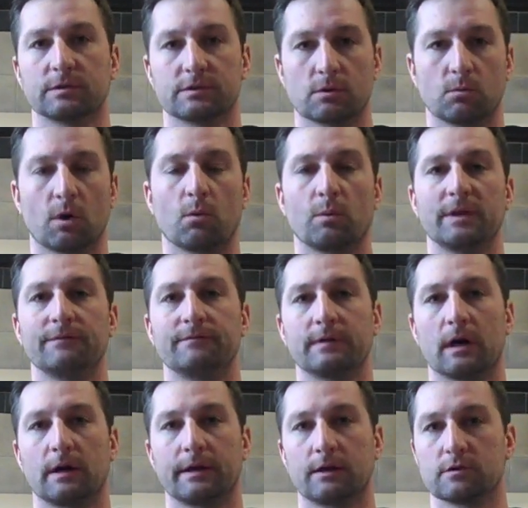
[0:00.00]
And so what we've
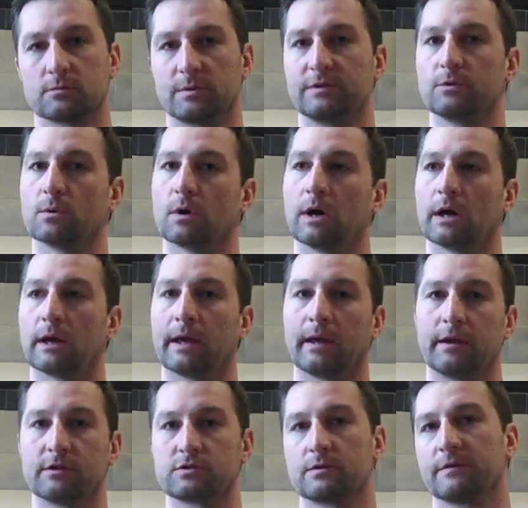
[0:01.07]
done here is we do a
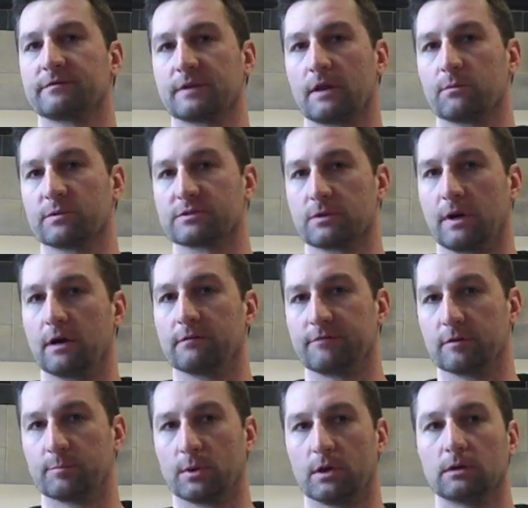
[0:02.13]
history of Southwest Ohio
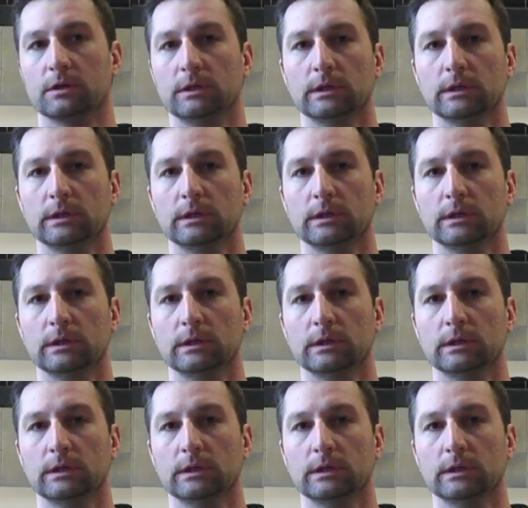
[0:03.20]
football.